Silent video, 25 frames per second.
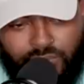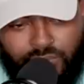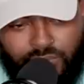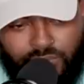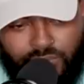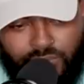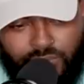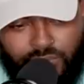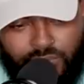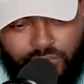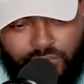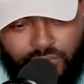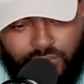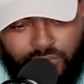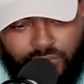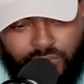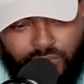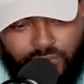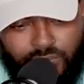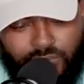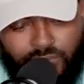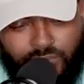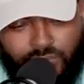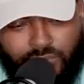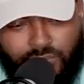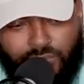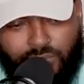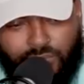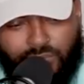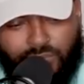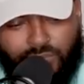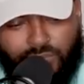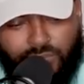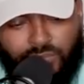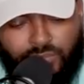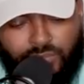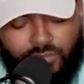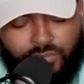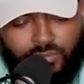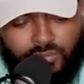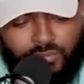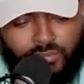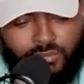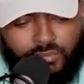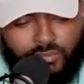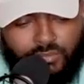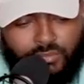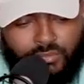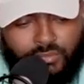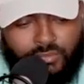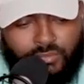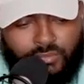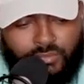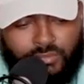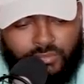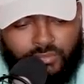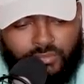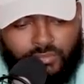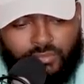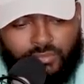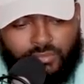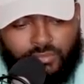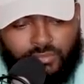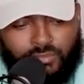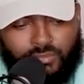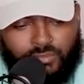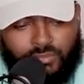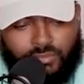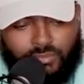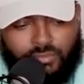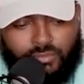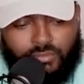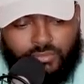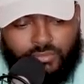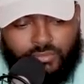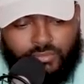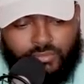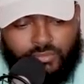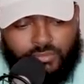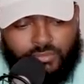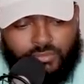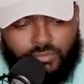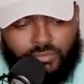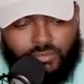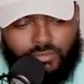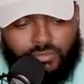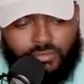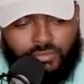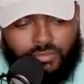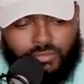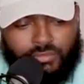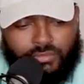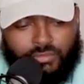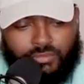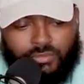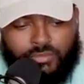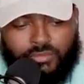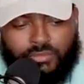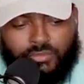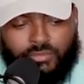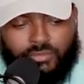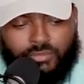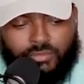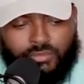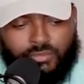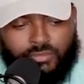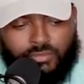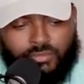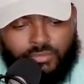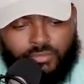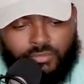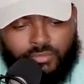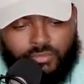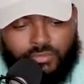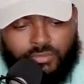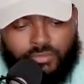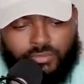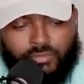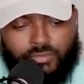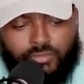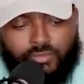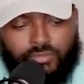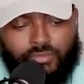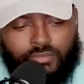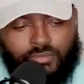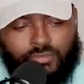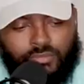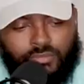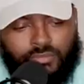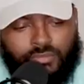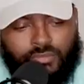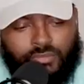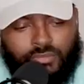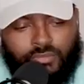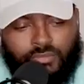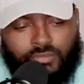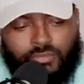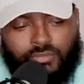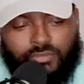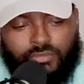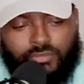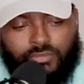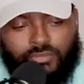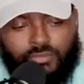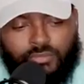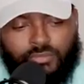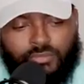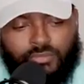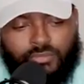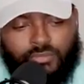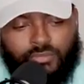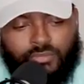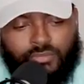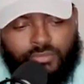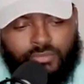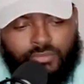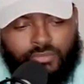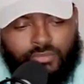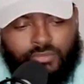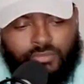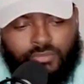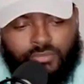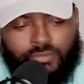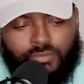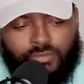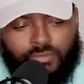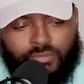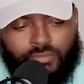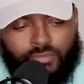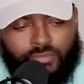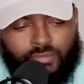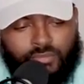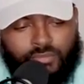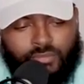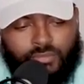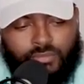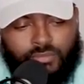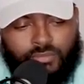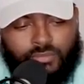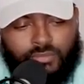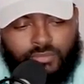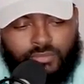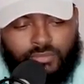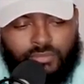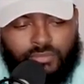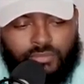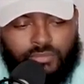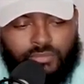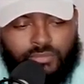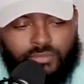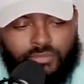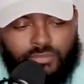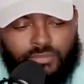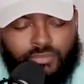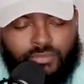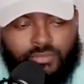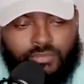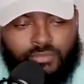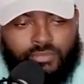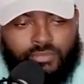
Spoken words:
This person isn't speaking.